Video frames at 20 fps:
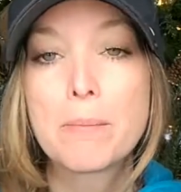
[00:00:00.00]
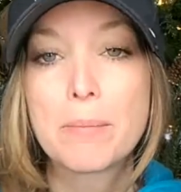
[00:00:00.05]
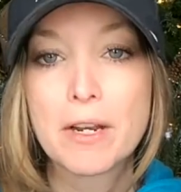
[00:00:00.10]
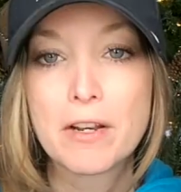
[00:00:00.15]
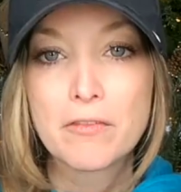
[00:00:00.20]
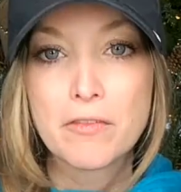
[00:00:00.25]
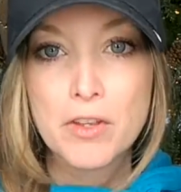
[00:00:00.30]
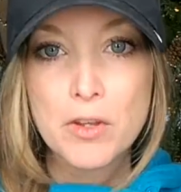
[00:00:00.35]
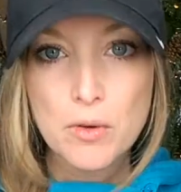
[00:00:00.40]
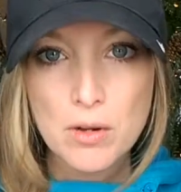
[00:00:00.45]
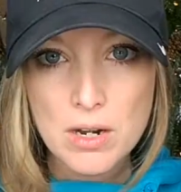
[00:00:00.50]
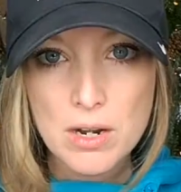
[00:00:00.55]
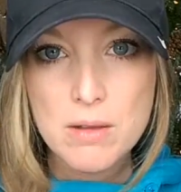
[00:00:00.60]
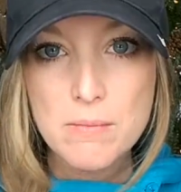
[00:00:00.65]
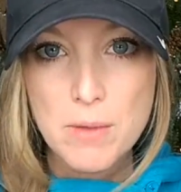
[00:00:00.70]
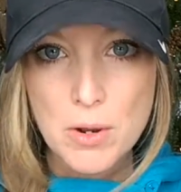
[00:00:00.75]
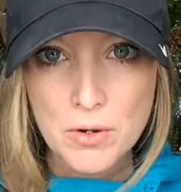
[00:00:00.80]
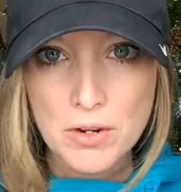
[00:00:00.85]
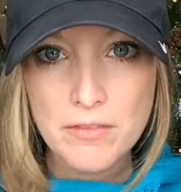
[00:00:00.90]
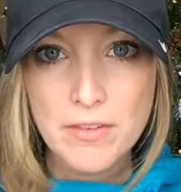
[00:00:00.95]
But if you are
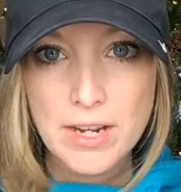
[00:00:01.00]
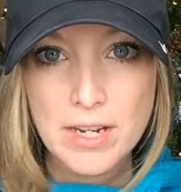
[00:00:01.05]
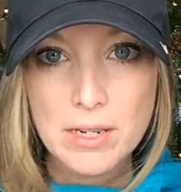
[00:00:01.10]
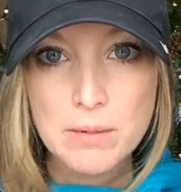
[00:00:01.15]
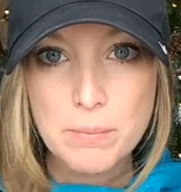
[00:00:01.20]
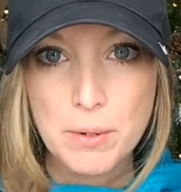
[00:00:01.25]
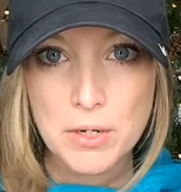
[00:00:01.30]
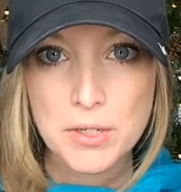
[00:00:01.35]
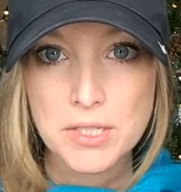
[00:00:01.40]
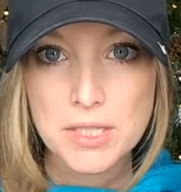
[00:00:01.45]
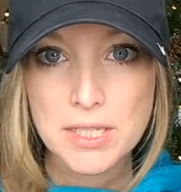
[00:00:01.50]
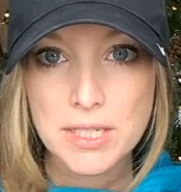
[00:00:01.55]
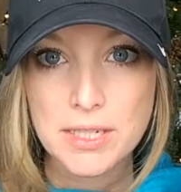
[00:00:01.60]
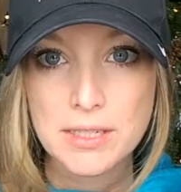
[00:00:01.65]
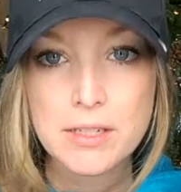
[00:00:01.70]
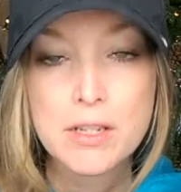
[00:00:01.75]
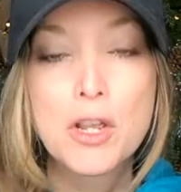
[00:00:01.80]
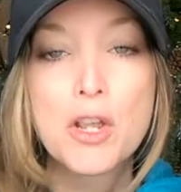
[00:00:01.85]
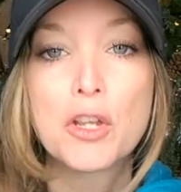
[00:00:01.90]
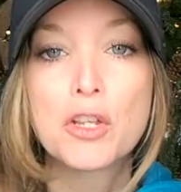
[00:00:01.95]
a motivated
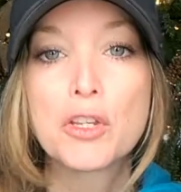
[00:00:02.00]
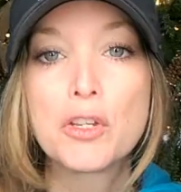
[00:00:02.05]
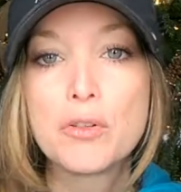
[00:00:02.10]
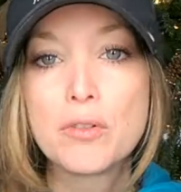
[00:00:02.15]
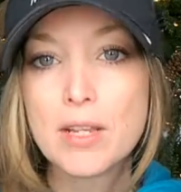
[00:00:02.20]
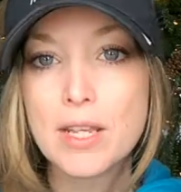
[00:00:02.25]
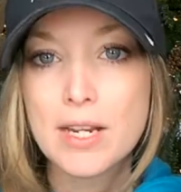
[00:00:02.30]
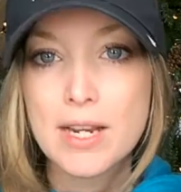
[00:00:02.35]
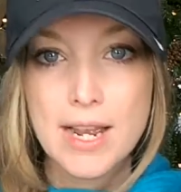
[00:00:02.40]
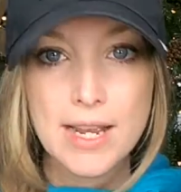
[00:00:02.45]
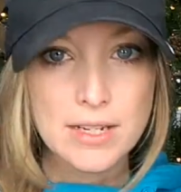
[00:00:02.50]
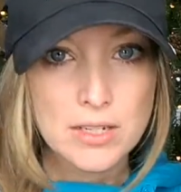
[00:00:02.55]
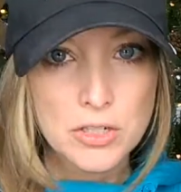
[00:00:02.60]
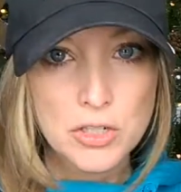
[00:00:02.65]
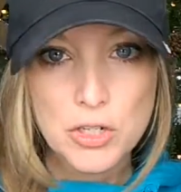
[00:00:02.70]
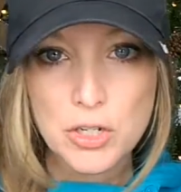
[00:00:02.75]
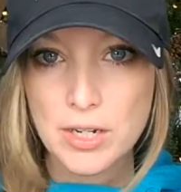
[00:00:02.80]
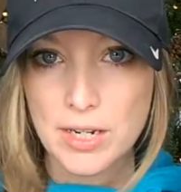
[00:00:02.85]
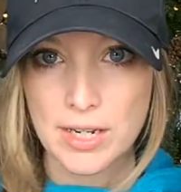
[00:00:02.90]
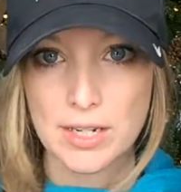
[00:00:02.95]
person, you need
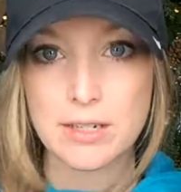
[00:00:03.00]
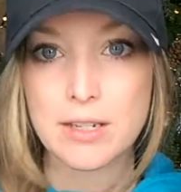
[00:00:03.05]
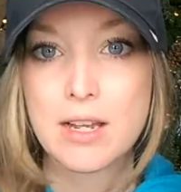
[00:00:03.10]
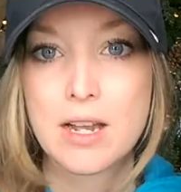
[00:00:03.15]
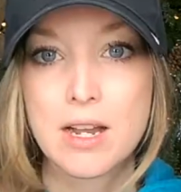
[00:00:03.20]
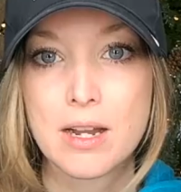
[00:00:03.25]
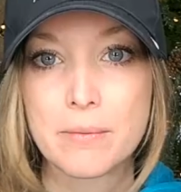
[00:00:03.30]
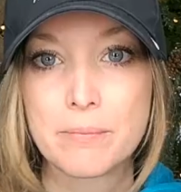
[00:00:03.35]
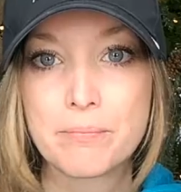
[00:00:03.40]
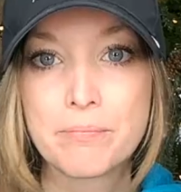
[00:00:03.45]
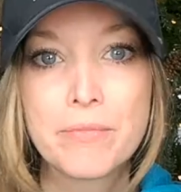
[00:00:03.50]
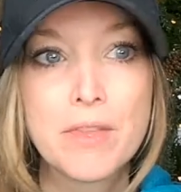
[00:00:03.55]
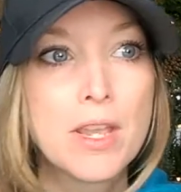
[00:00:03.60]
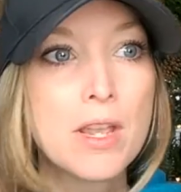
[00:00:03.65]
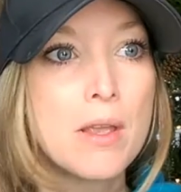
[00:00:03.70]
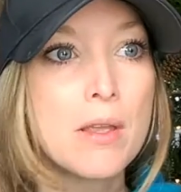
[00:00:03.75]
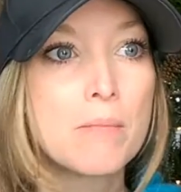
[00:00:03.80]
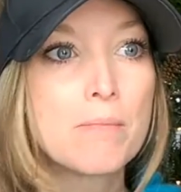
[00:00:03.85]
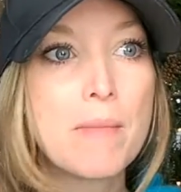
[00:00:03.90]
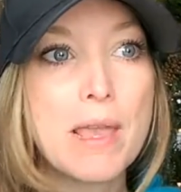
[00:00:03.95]
extra income,
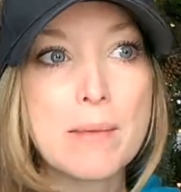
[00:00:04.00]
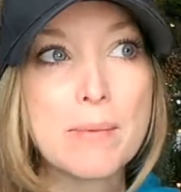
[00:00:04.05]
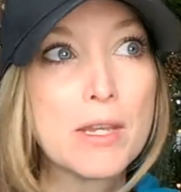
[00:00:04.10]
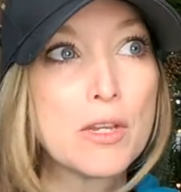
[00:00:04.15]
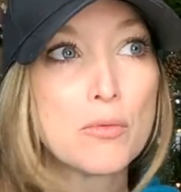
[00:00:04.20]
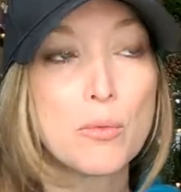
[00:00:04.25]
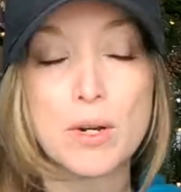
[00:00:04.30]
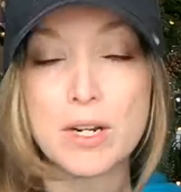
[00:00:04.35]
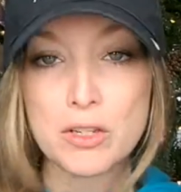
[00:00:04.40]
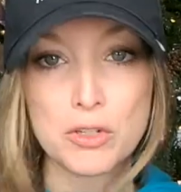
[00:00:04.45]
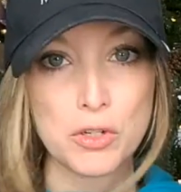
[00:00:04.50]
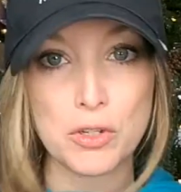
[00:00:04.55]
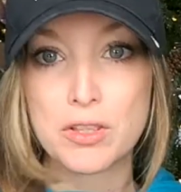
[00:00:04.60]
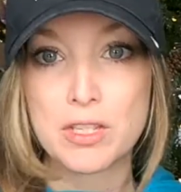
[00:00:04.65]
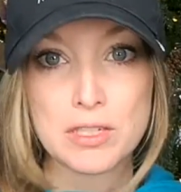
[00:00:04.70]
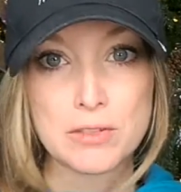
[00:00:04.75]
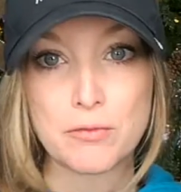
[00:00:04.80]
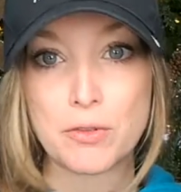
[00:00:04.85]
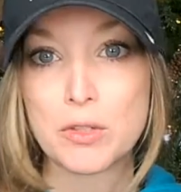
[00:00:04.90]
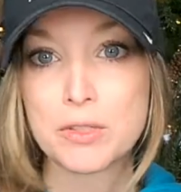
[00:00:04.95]
maybe you want to do
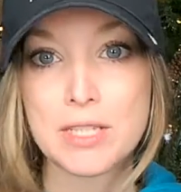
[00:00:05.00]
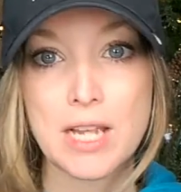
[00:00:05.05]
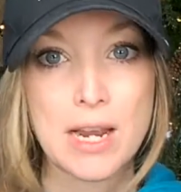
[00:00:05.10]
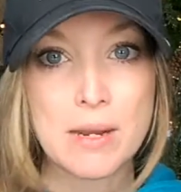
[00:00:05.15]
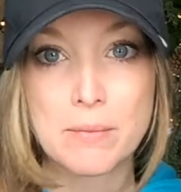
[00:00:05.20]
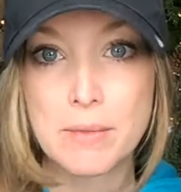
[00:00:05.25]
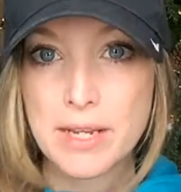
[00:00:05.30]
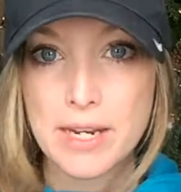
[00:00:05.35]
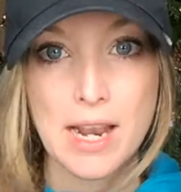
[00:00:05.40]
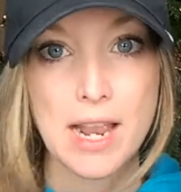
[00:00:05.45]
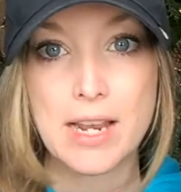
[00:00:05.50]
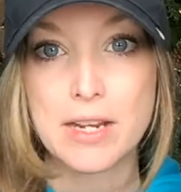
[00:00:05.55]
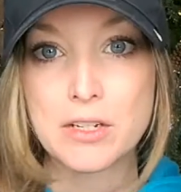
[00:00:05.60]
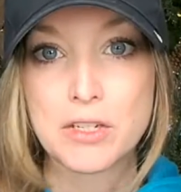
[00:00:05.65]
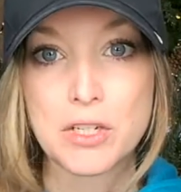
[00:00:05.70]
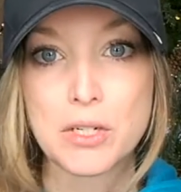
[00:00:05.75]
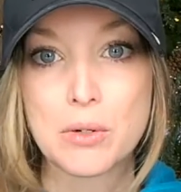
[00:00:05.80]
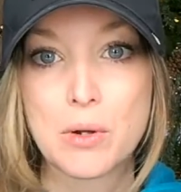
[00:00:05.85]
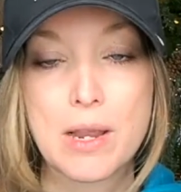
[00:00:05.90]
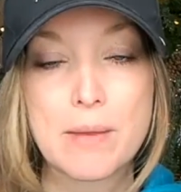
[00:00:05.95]
this full time like I
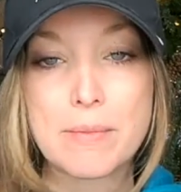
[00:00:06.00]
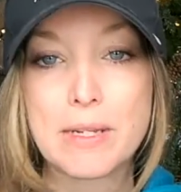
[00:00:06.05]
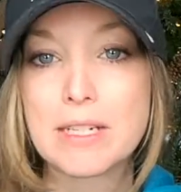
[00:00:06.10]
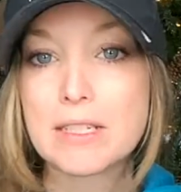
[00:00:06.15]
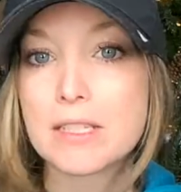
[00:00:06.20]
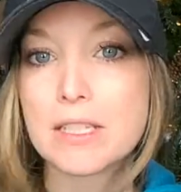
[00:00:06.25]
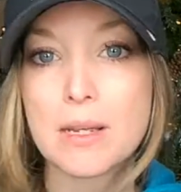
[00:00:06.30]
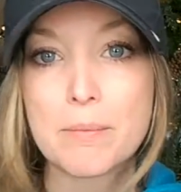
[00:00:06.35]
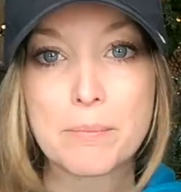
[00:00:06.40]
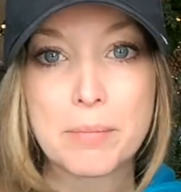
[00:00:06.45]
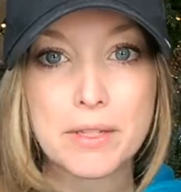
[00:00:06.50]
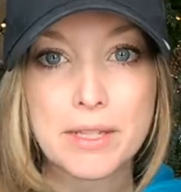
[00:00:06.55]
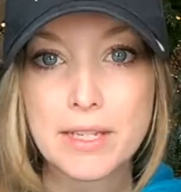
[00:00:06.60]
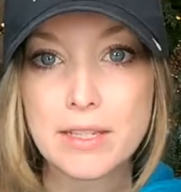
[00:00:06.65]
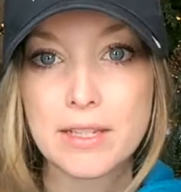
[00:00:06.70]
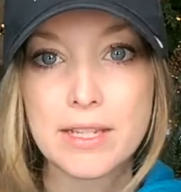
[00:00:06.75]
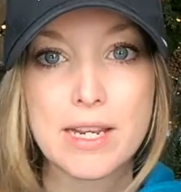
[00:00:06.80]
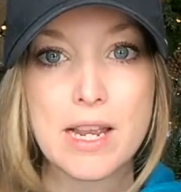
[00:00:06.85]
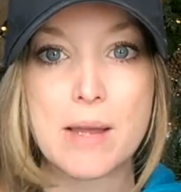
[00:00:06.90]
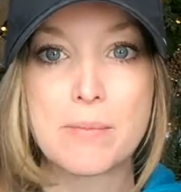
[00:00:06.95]
do. I mean, it's
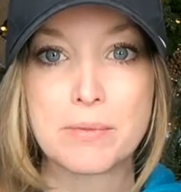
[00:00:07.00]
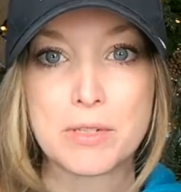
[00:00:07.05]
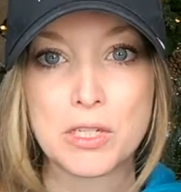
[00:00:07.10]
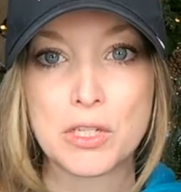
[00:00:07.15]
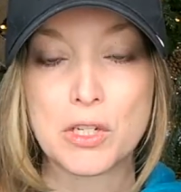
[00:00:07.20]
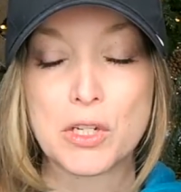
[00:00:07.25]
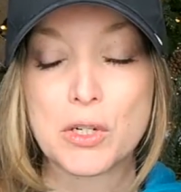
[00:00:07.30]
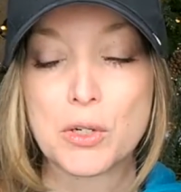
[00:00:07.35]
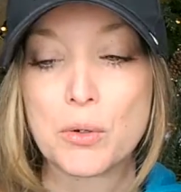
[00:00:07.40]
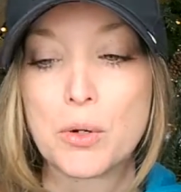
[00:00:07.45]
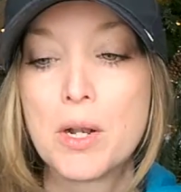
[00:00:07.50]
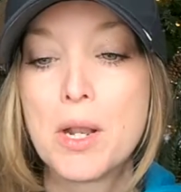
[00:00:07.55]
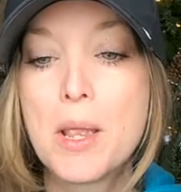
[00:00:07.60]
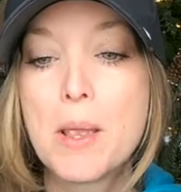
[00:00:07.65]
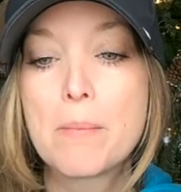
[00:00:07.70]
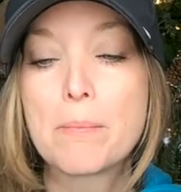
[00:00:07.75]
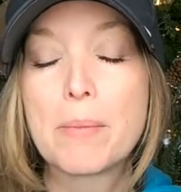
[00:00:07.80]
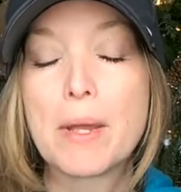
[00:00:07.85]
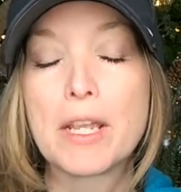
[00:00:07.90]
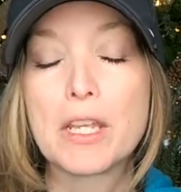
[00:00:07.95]
completely up to you,
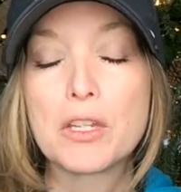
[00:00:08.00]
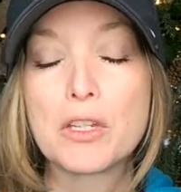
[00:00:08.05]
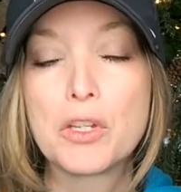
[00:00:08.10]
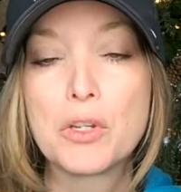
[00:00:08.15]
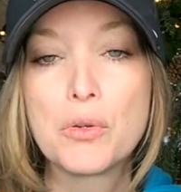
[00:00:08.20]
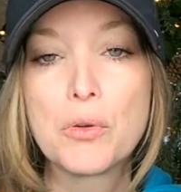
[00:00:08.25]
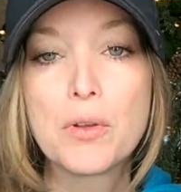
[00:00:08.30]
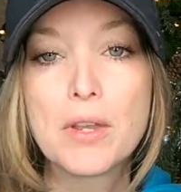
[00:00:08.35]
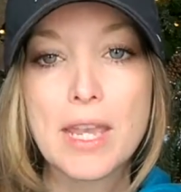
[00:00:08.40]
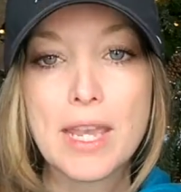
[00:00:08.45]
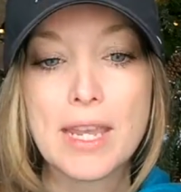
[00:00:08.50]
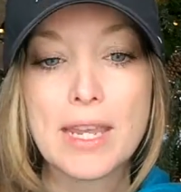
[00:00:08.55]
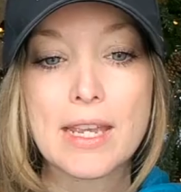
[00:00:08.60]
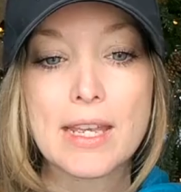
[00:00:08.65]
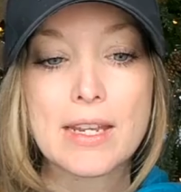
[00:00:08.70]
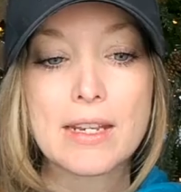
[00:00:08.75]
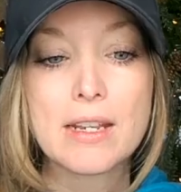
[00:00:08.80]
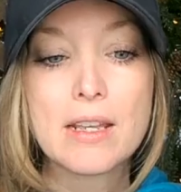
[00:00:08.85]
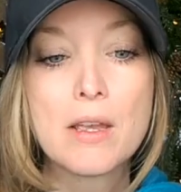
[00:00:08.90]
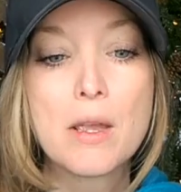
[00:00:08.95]
but you
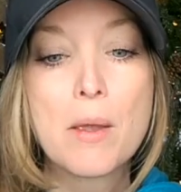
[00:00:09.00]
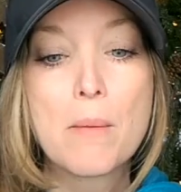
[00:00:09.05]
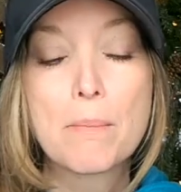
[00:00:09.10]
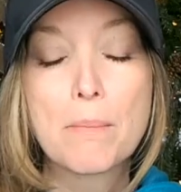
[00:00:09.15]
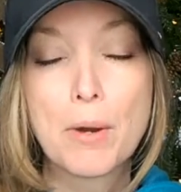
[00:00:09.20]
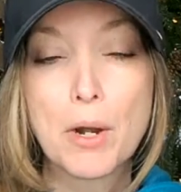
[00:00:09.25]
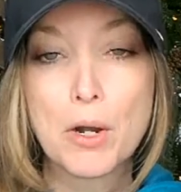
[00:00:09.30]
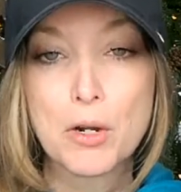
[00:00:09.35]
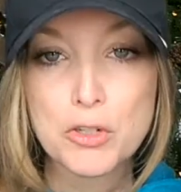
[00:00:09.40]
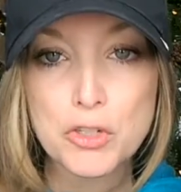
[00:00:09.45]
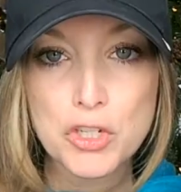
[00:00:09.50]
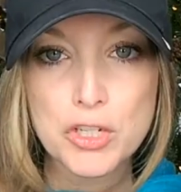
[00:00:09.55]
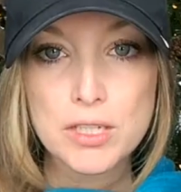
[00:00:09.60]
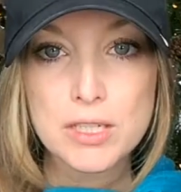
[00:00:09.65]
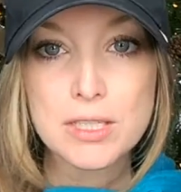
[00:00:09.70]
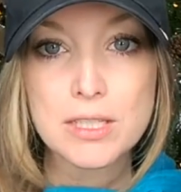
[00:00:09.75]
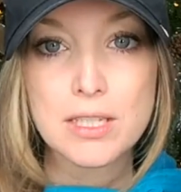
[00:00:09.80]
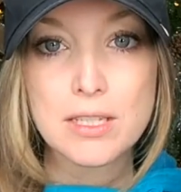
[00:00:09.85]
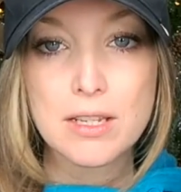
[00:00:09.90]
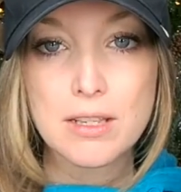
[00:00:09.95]
can
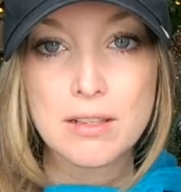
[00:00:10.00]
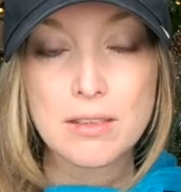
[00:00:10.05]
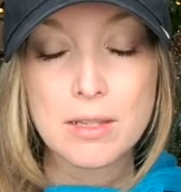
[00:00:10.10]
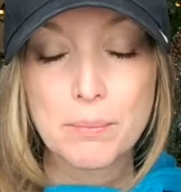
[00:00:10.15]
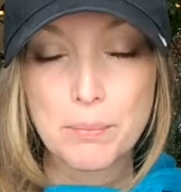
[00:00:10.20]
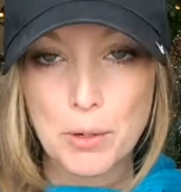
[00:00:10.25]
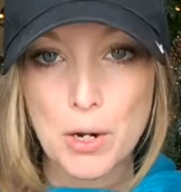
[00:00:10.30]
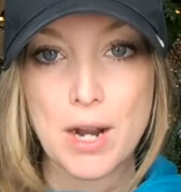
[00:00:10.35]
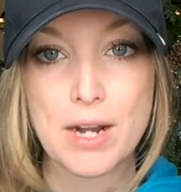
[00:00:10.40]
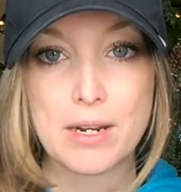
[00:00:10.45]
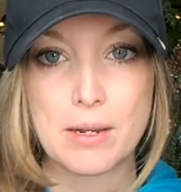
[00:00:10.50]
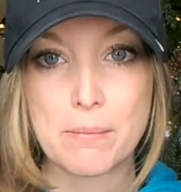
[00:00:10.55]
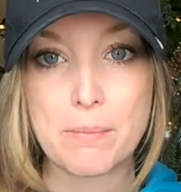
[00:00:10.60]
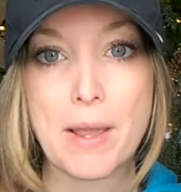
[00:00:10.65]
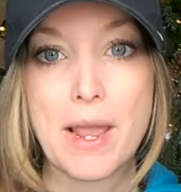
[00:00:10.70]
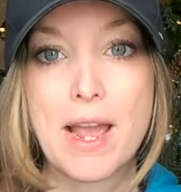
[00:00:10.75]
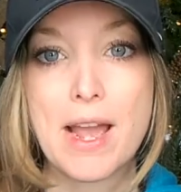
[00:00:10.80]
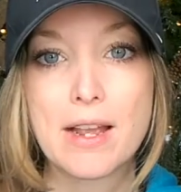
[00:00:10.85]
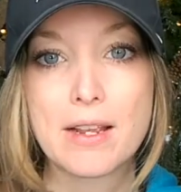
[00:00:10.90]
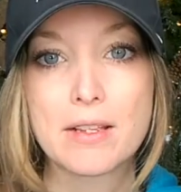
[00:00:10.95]
purchase the product
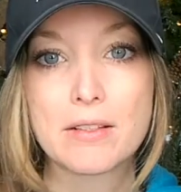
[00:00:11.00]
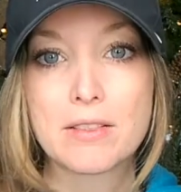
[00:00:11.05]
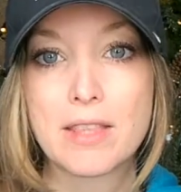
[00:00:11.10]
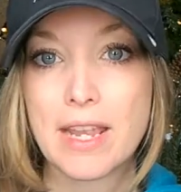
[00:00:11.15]
pack.